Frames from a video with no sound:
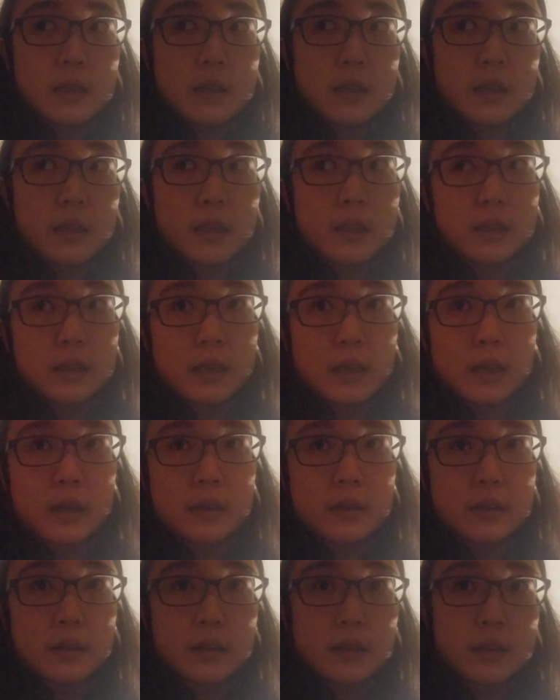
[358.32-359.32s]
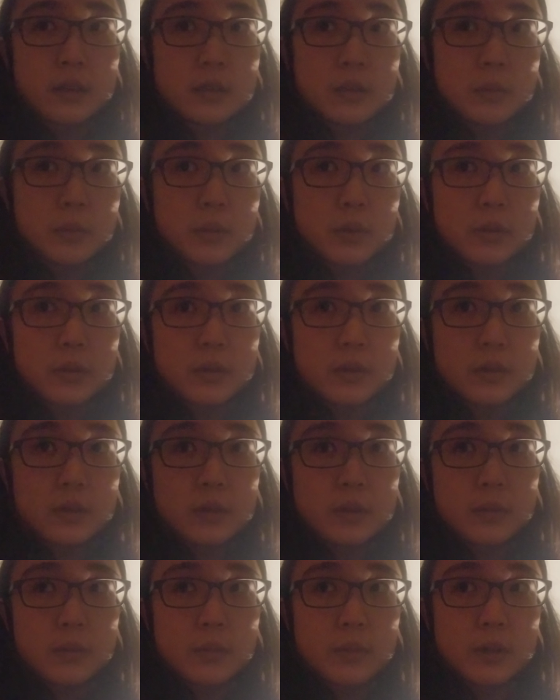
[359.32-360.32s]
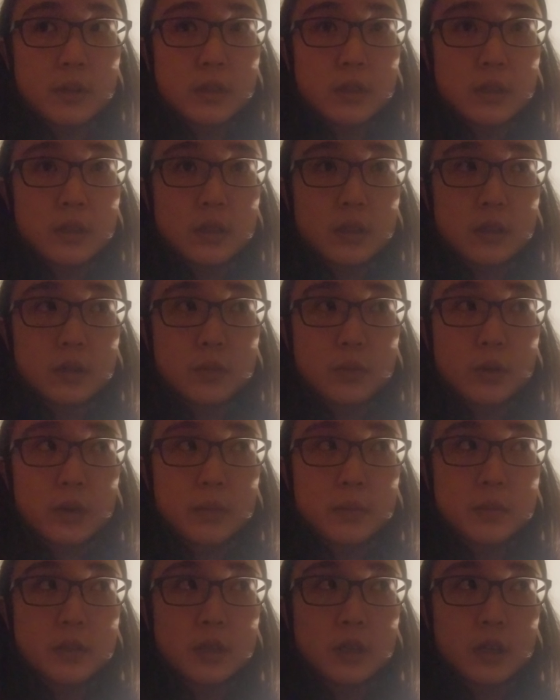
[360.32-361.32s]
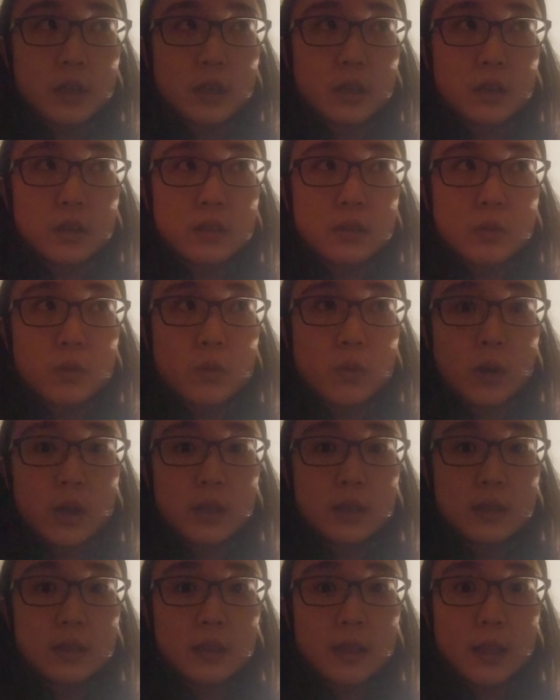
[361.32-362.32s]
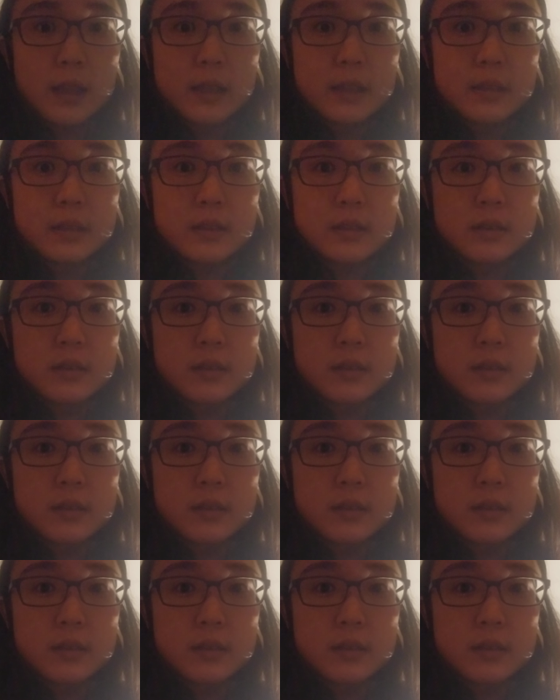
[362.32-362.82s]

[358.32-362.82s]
and Canada, I suppose. But that's what I'm saying. It's one land,